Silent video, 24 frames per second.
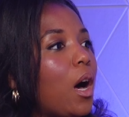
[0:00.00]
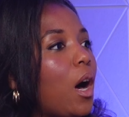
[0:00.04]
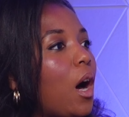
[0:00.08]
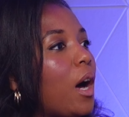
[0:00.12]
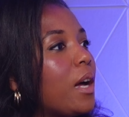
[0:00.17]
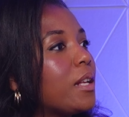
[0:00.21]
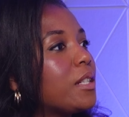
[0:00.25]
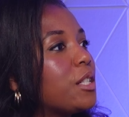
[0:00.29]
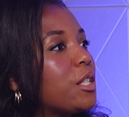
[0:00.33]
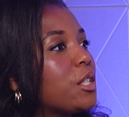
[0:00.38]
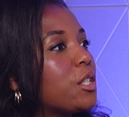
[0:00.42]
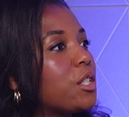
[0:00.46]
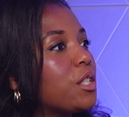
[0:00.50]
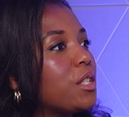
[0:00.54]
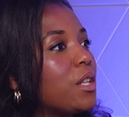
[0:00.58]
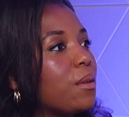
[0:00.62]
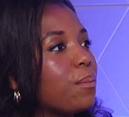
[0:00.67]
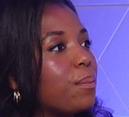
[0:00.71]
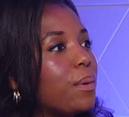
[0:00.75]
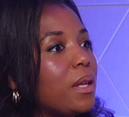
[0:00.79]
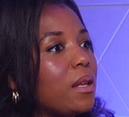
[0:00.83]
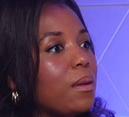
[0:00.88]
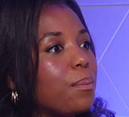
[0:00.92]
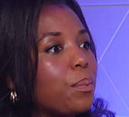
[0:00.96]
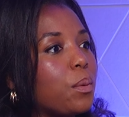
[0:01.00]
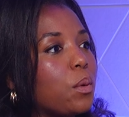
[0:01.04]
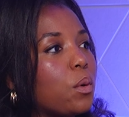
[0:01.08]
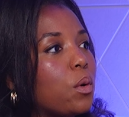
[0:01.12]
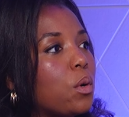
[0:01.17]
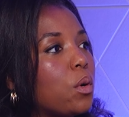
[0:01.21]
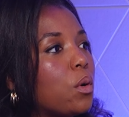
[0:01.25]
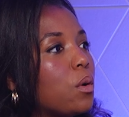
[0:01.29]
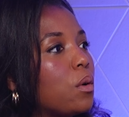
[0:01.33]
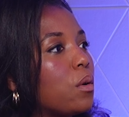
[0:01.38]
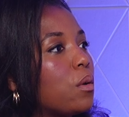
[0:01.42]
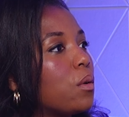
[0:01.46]
auditioning
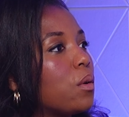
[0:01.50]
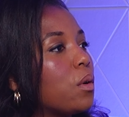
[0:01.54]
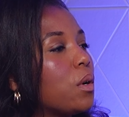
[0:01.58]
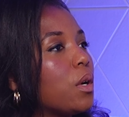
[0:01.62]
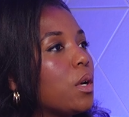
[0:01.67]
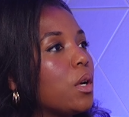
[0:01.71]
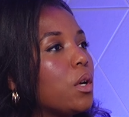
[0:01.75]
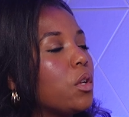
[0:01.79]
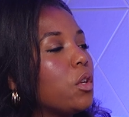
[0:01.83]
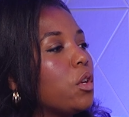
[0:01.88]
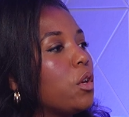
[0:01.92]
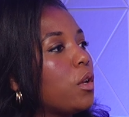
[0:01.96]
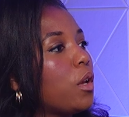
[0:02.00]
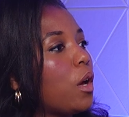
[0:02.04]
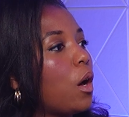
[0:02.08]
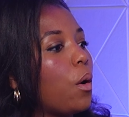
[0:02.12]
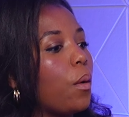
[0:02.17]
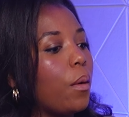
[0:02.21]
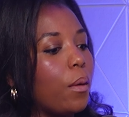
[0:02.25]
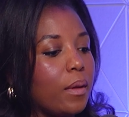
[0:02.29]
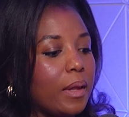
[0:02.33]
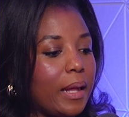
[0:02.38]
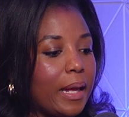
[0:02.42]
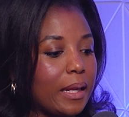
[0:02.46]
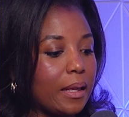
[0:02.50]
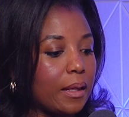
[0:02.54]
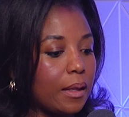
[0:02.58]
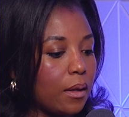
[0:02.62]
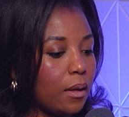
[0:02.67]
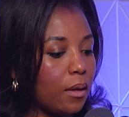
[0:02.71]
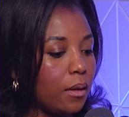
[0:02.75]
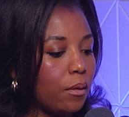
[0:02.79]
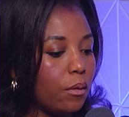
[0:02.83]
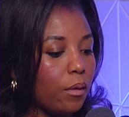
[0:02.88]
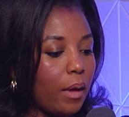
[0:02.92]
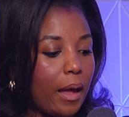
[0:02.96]
people, you know, like
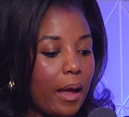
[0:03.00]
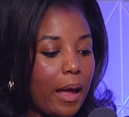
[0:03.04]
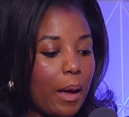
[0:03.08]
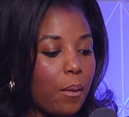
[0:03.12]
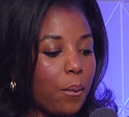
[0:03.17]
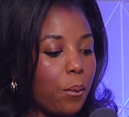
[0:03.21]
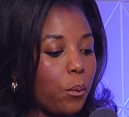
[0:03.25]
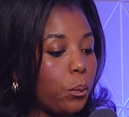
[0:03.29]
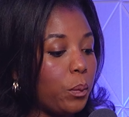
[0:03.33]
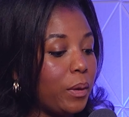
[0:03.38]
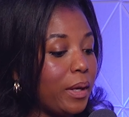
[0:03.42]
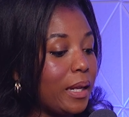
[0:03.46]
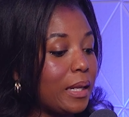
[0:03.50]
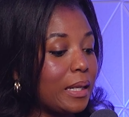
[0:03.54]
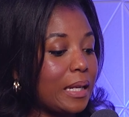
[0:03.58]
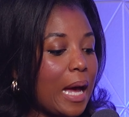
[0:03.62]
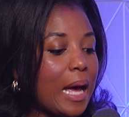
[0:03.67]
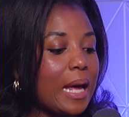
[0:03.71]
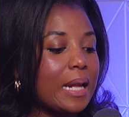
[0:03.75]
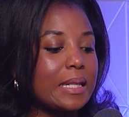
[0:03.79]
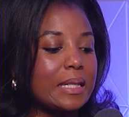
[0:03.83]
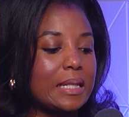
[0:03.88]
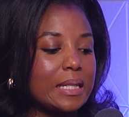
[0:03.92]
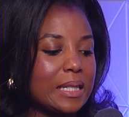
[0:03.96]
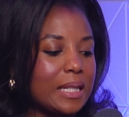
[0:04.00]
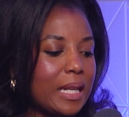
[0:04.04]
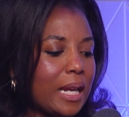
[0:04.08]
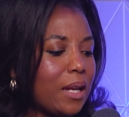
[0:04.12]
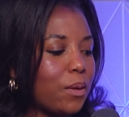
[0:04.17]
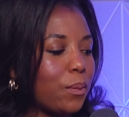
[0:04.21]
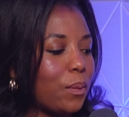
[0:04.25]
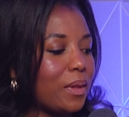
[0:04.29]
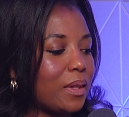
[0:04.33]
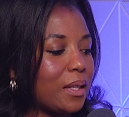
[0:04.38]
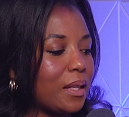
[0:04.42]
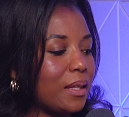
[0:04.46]
uh, we had kind of
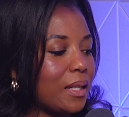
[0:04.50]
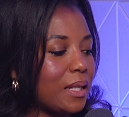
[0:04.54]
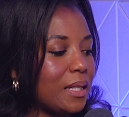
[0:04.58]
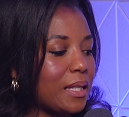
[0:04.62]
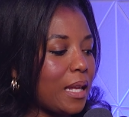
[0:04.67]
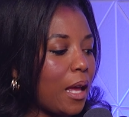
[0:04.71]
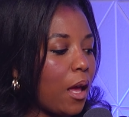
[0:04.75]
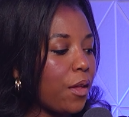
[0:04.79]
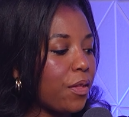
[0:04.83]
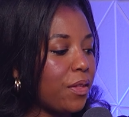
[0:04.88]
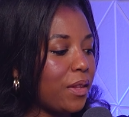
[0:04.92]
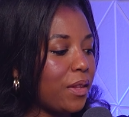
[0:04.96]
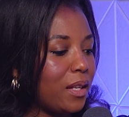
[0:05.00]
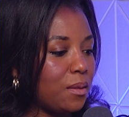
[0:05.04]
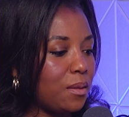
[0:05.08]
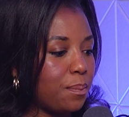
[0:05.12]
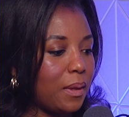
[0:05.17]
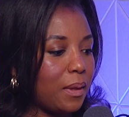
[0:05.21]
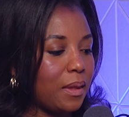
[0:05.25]
stayed within the southeast,